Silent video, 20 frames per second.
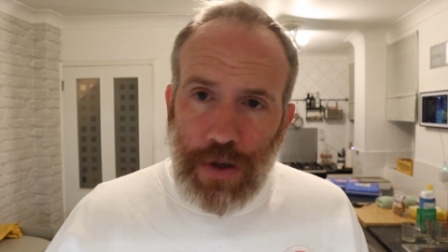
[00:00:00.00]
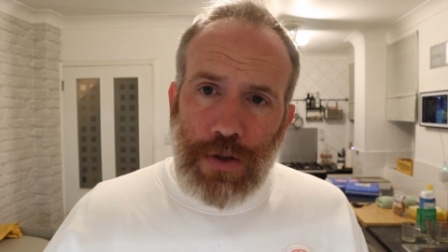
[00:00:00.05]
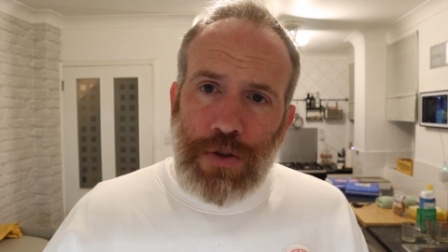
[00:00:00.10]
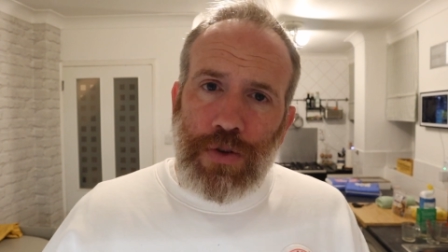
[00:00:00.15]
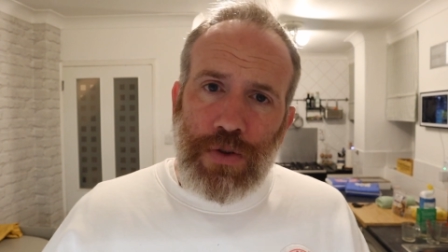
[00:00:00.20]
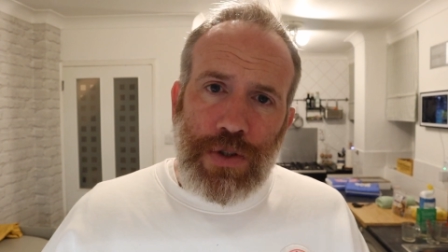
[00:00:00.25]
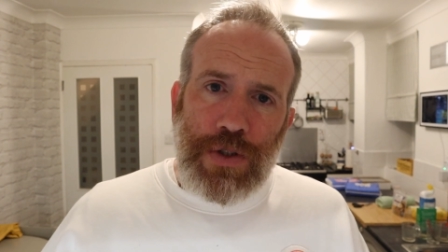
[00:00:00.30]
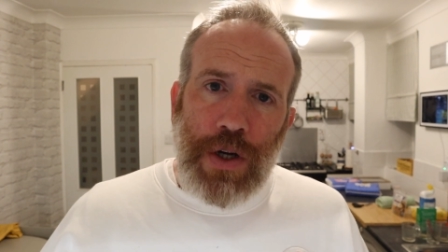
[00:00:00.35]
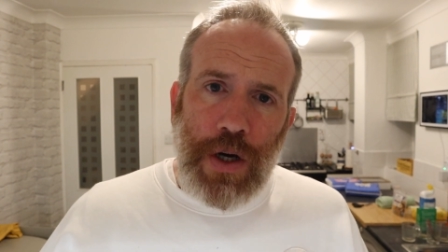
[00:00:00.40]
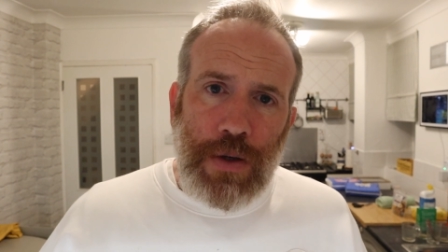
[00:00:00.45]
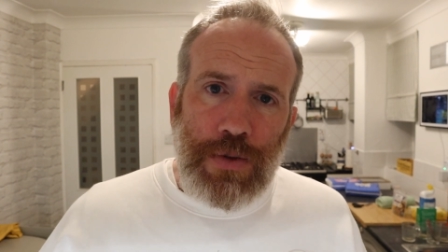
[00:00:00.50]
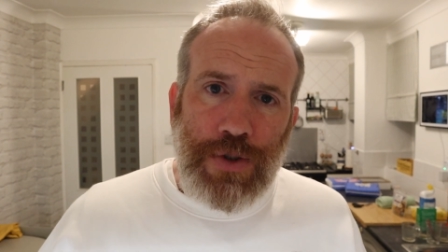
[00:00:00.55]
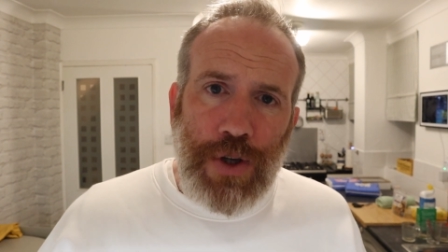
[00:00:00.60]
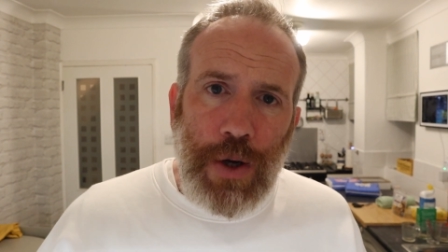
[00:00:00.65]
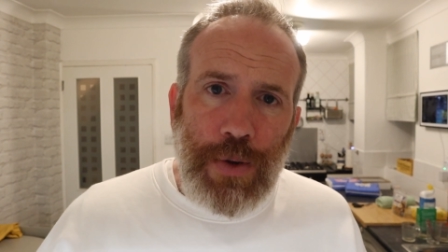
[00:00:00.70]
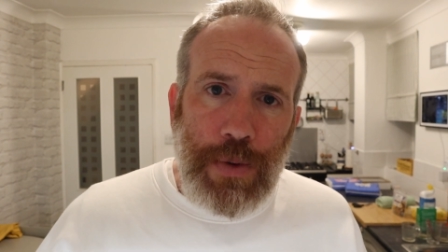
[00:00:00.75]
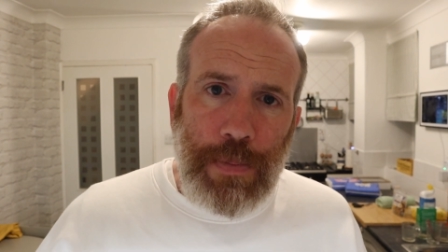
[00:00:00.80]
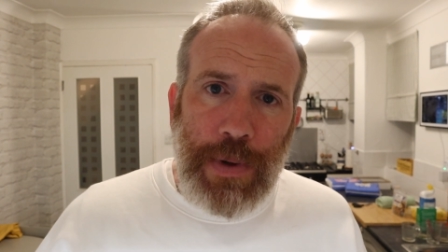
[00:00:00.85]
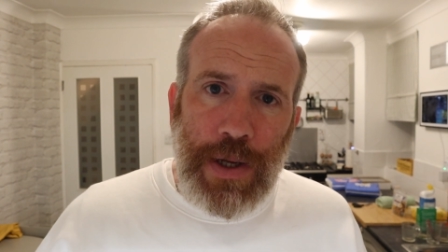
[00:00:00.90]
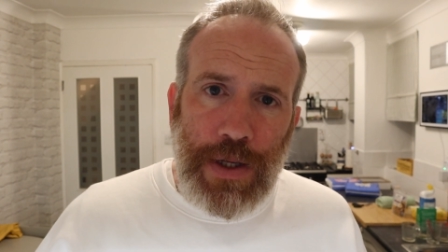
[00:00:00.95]
You're entitled to
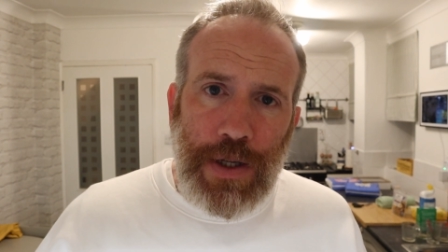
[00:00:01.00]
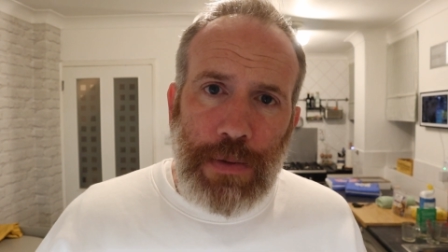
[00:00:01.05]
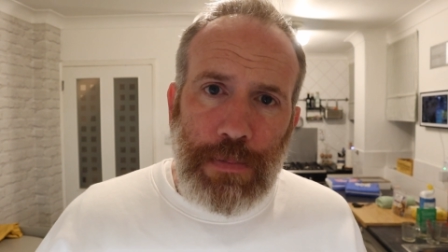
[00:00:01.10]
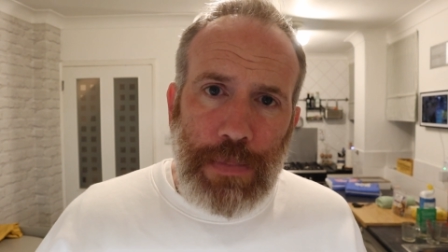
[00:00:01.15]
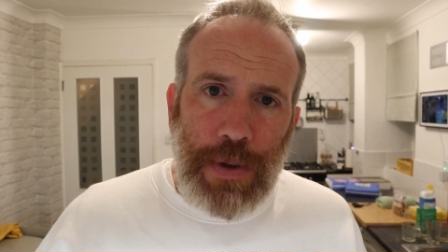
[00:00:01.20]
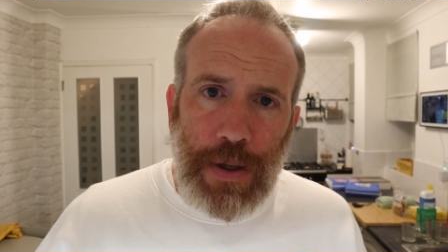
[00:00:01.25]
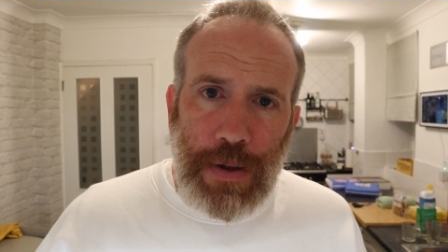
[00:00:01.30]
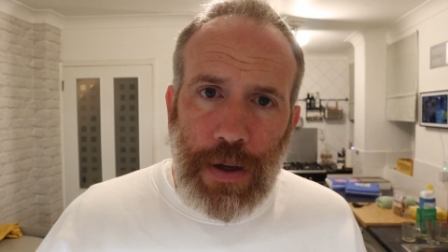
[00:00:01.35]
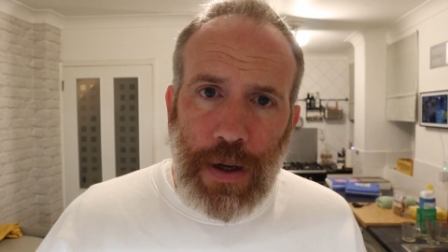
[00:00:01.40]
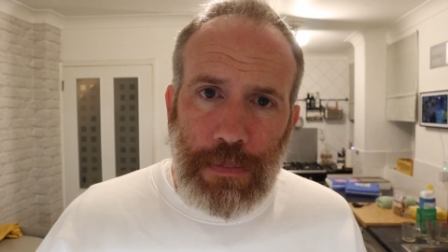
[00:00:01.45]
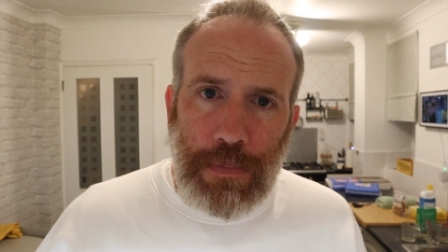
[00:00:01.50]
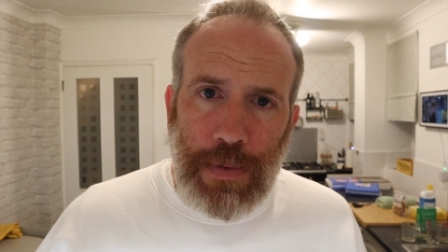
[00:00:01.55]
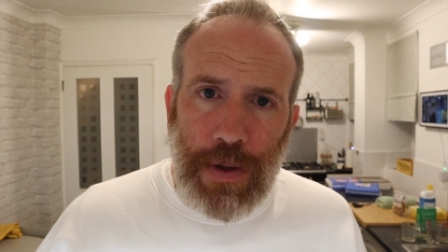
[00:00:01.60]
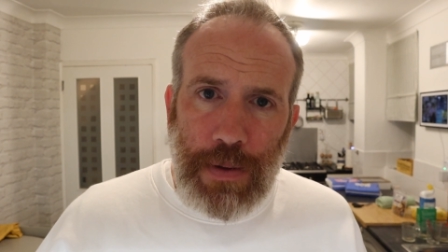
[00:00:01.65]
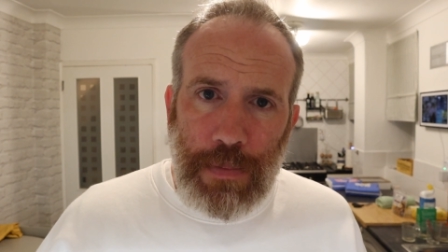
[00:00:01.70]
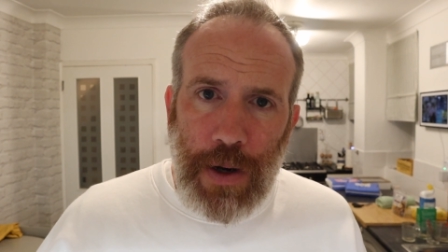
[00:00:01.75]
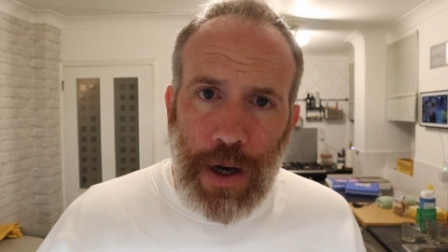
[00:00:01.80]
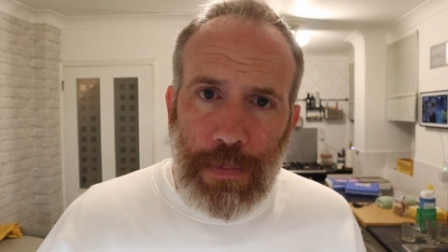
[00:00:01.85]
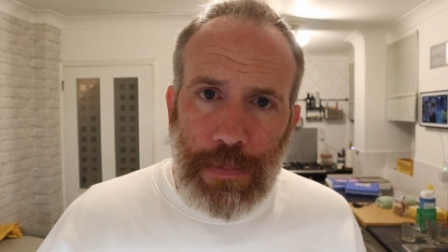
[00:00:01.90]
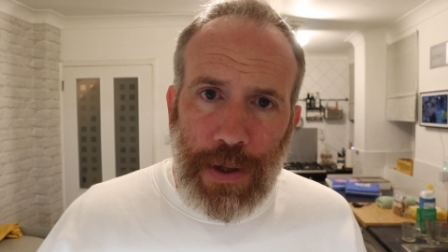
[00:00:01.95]
your own opinion, but my